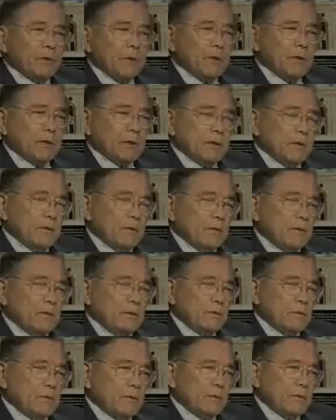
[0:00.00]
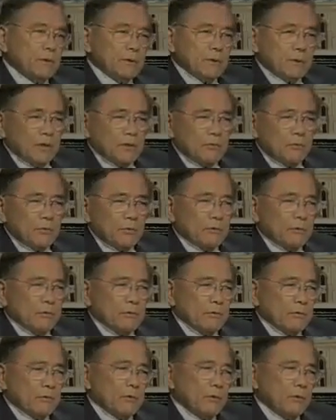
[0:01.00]
in the early days
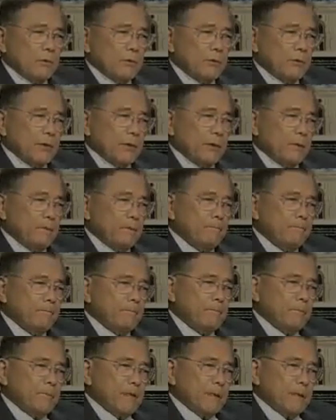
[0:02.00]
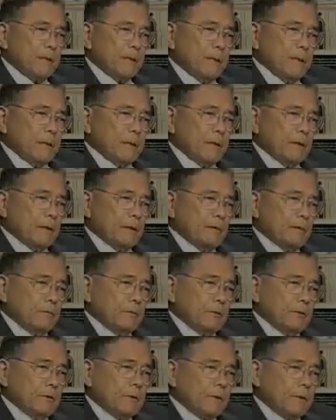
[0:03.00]
when you were there,
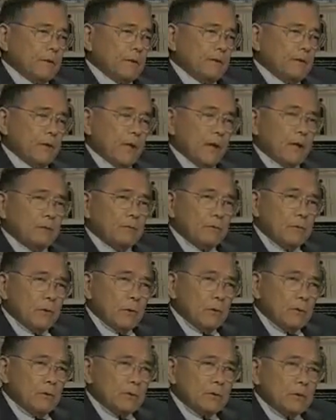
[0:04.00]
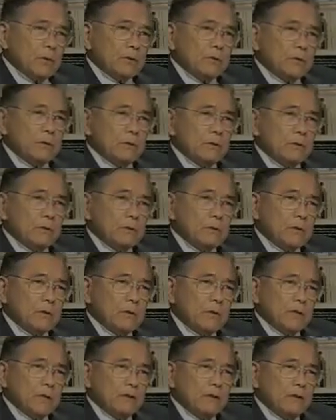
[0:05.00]
with John Rhodes as the
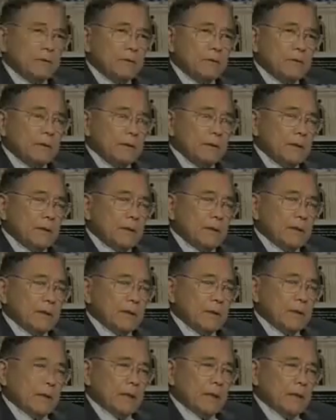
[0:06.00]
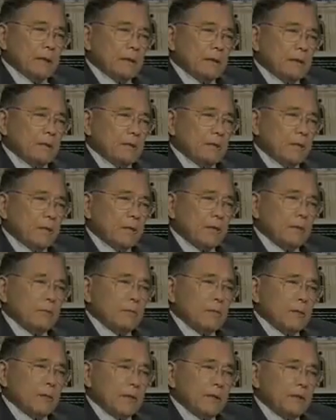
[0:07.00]
leader, and the
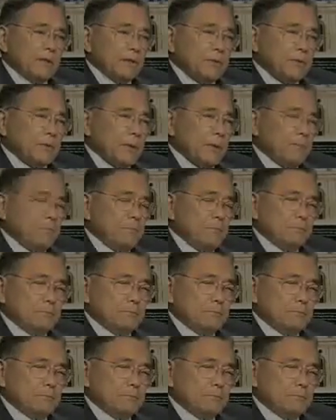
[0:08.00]
working relationship